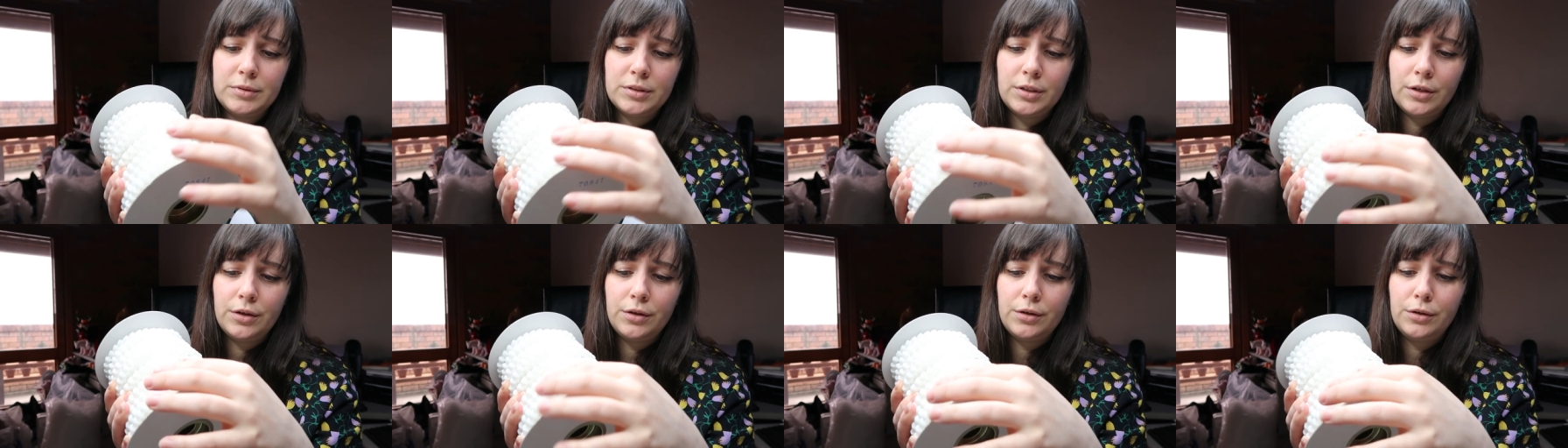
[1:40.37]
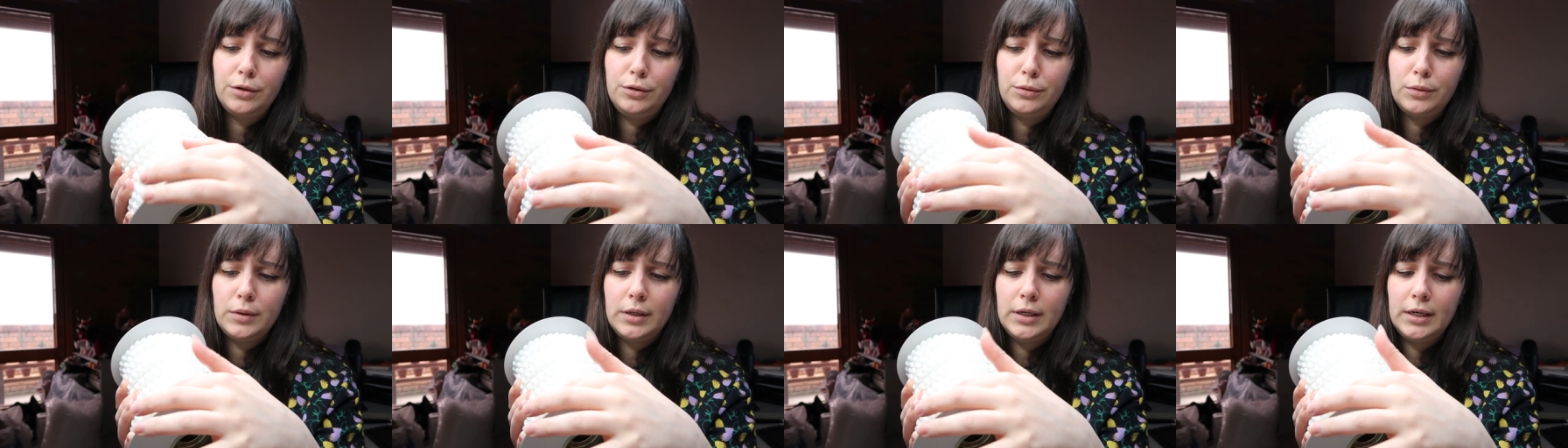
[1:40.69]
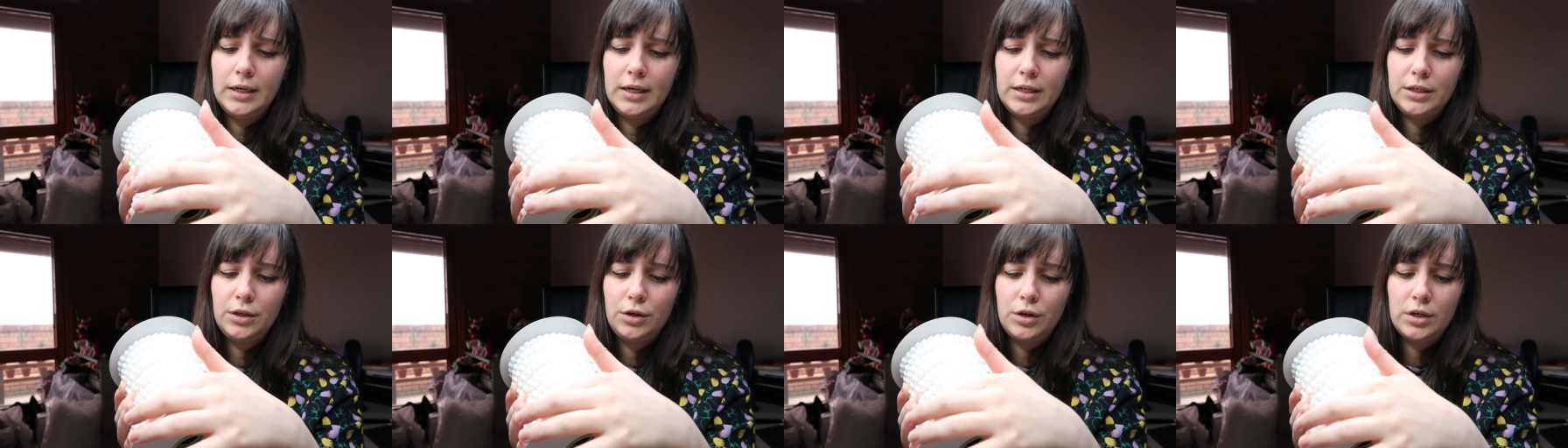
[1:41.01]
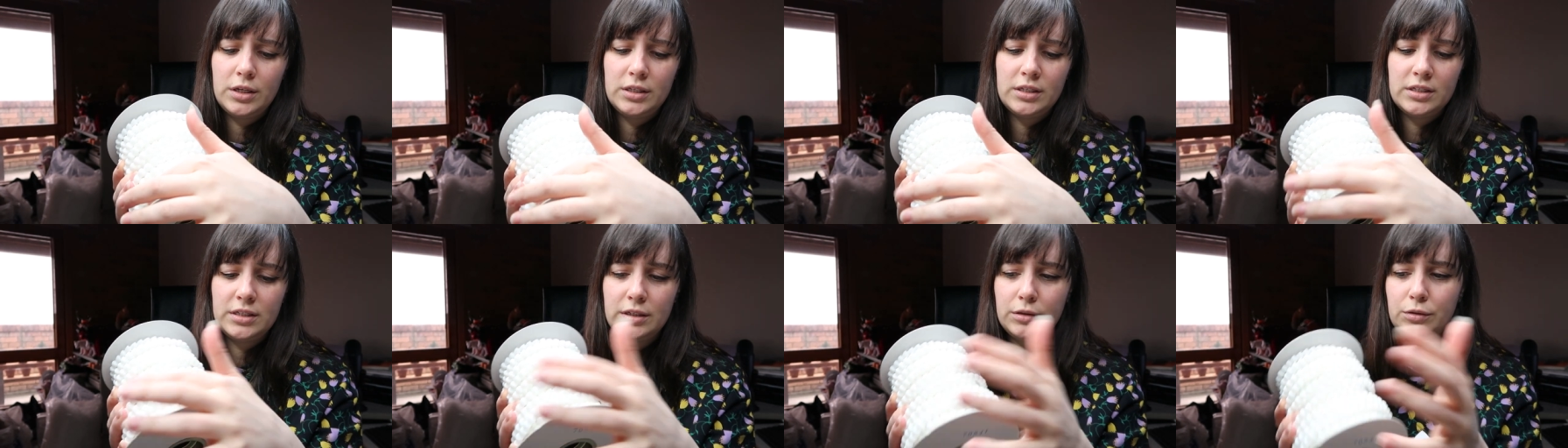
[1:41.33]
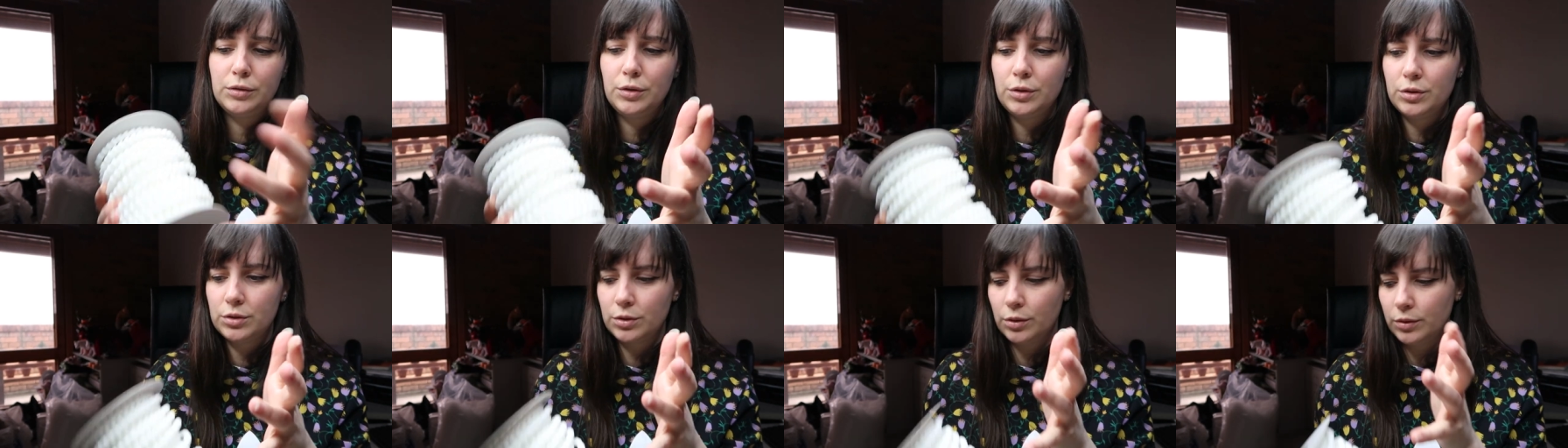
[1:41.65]
So you can
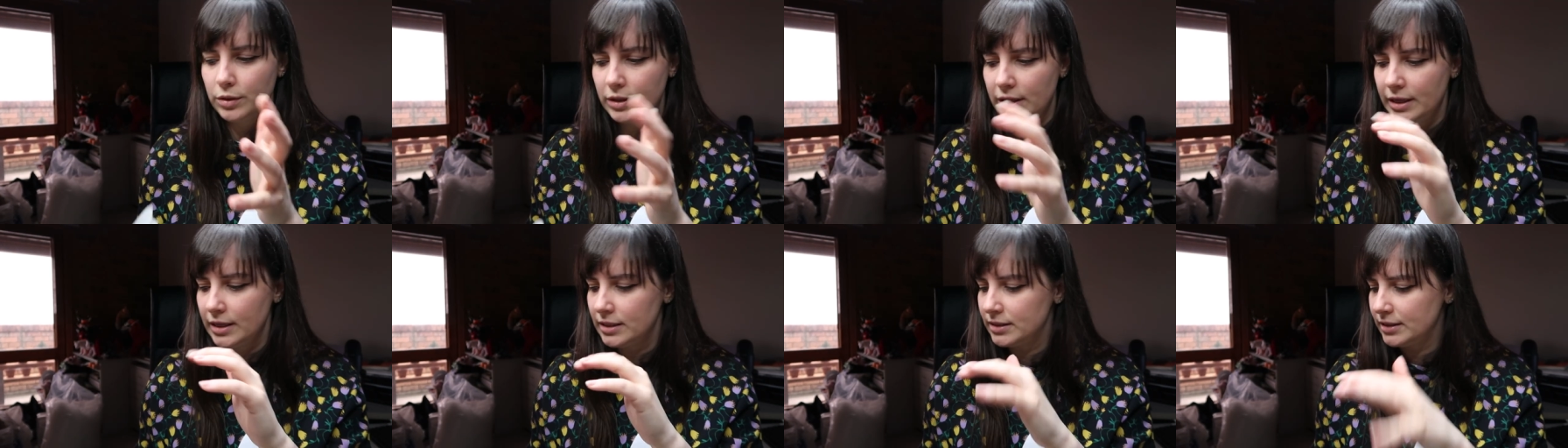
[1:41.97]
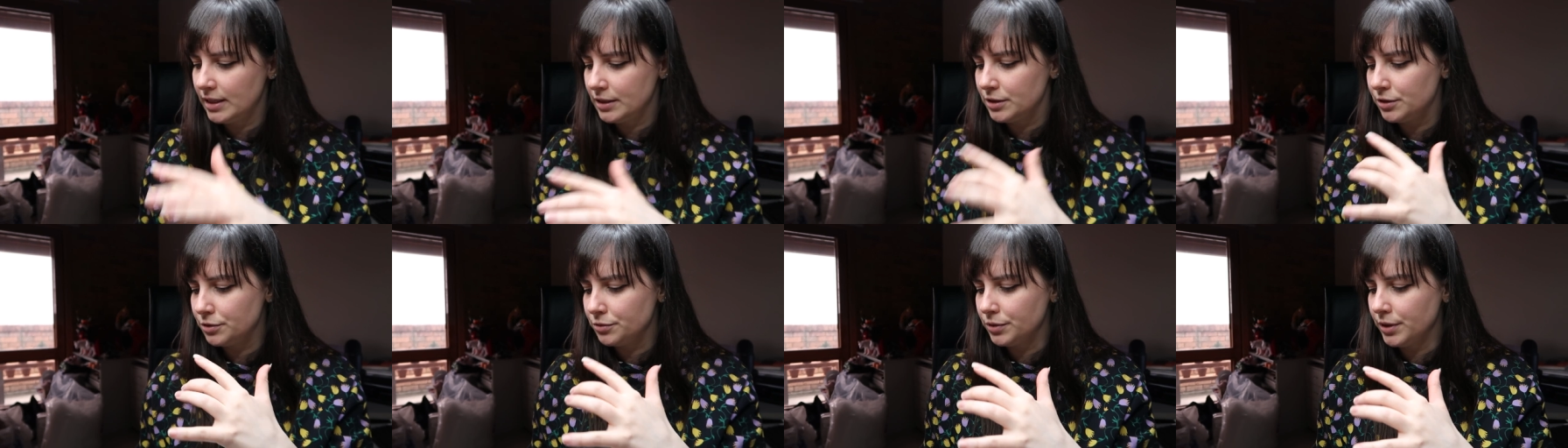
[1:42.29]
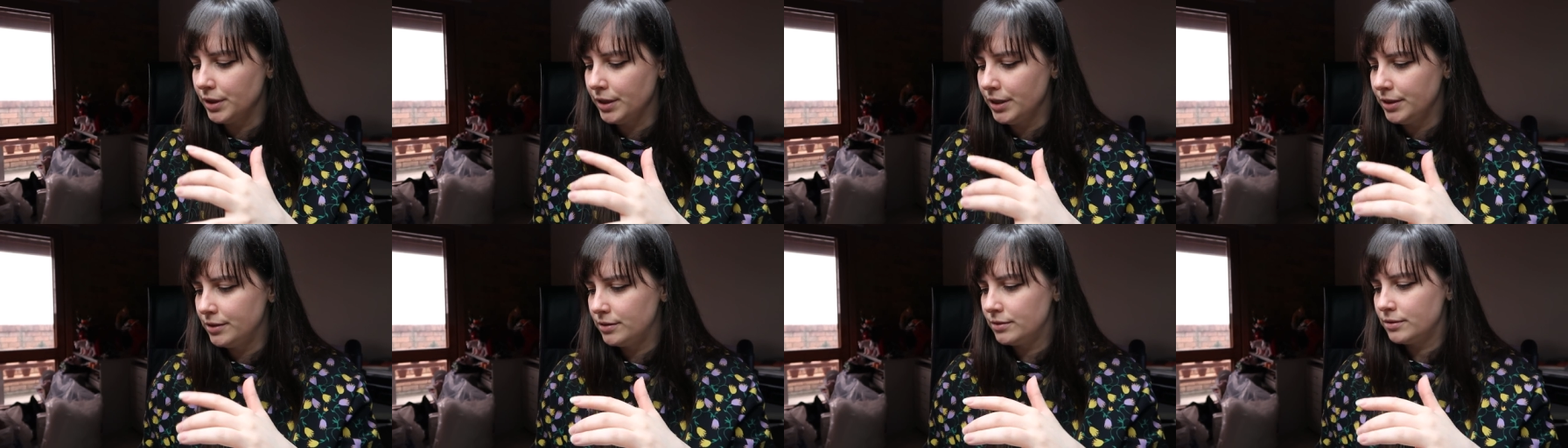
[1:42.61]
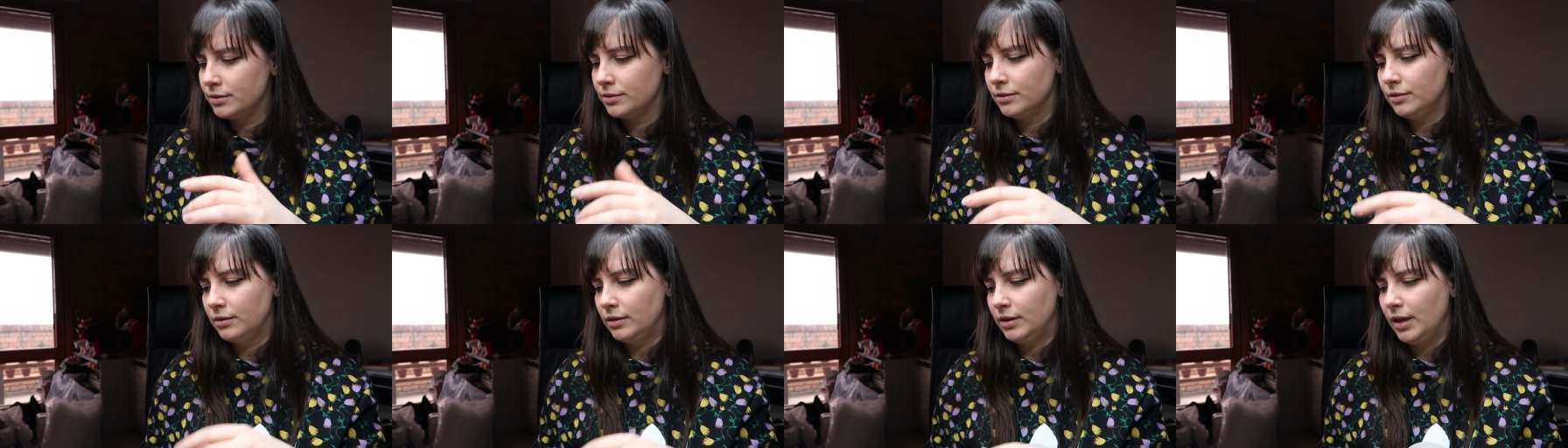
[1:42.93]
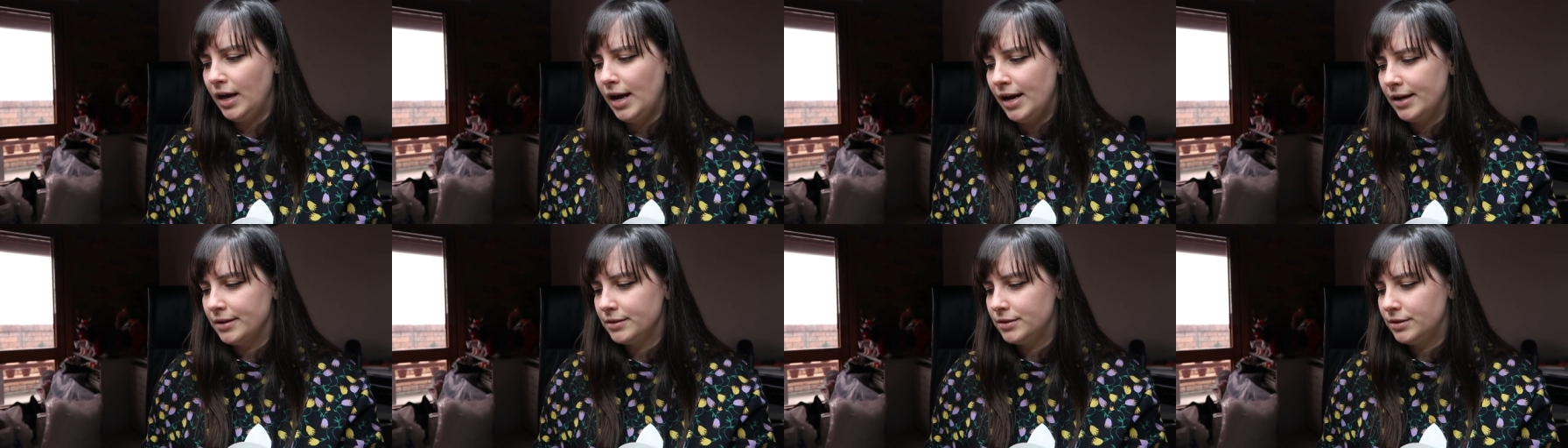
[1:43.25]
still use all the accessories
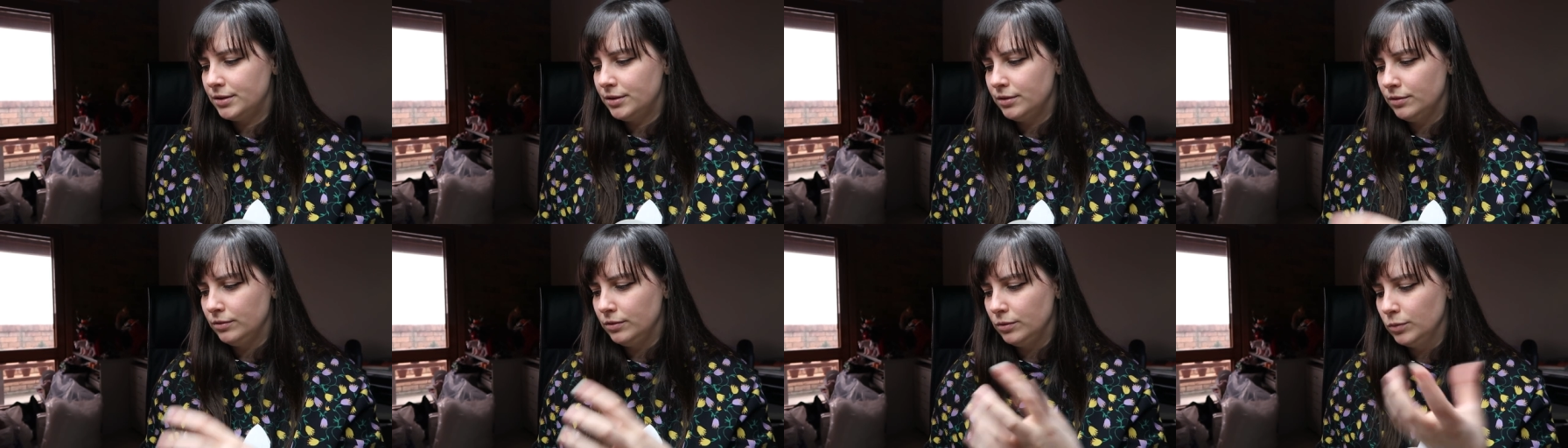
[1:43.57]
that,